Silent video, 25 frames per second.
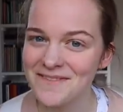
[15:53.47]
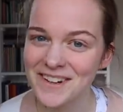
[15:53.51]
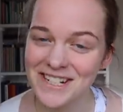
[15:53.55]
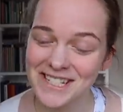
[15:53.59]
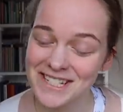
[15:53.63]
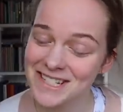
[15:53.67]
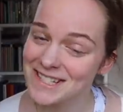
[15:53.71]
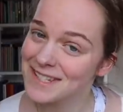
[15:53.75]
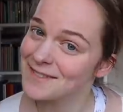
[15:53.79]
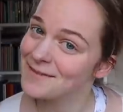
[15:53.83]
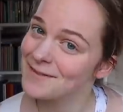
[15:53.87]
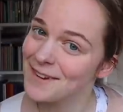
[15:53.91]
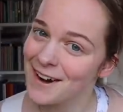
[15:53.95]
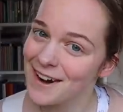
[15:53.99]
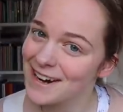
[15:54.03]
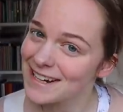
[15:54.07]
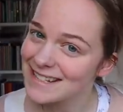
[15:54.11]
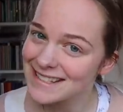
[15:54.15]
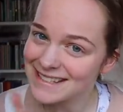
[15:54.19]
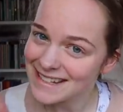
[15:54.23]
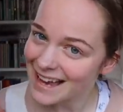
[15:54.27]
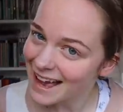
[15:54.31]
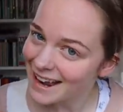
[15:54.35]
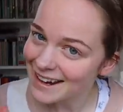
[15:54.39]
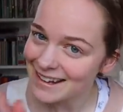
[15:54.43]
which is a very
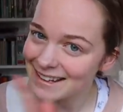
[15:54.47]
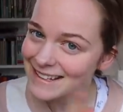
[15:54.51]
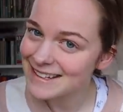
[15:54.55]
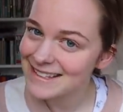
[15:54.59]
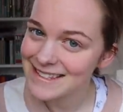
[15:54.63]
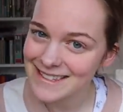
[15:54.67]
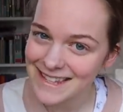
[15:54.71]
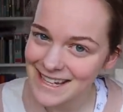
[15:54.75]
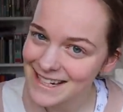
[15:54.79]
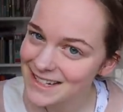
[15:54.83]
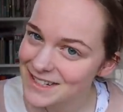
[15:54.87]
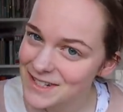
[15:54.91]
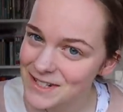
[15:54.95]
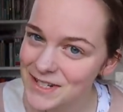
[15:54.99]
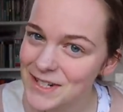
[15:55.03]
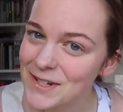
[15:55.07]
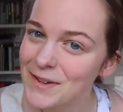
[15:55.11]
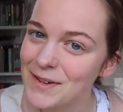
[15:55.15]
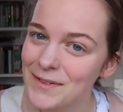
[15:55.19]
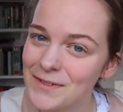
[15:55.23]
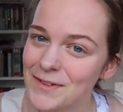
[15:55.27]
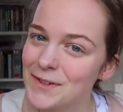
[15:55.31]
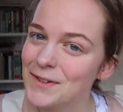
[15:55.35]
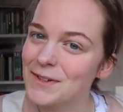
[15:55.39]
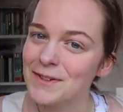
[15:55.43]
scandalous thing to do
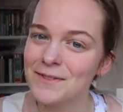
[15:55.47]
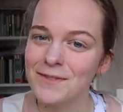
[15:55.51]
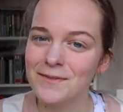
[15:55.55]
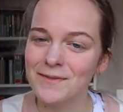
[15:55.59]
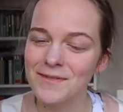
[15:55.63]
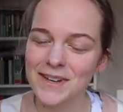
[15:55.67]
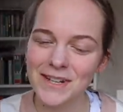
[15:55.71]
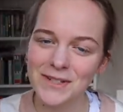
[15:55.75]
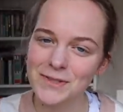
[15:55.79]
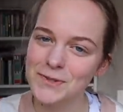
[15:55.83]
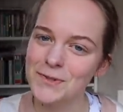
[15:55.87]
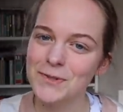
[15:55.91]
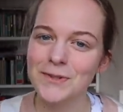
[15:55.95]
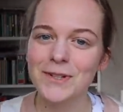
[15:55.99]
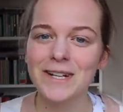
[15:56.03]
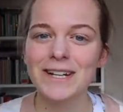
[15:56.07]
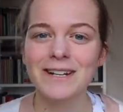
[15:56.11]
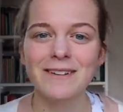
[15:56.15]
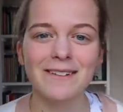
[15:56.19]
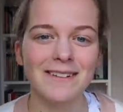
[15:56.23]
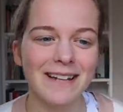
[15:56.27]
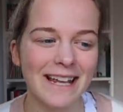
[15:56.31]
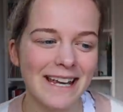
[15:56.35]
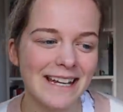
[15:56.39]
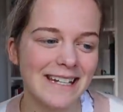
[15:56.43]
if you're a
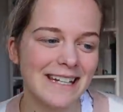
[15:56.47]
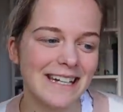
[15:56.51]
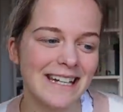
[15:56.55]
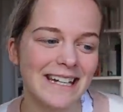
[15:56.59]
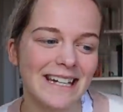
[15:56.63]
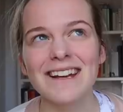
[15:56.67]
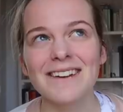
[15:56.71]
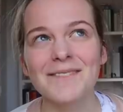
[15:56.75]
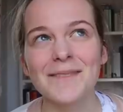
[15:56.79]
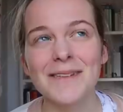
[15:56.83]
Victorian lady.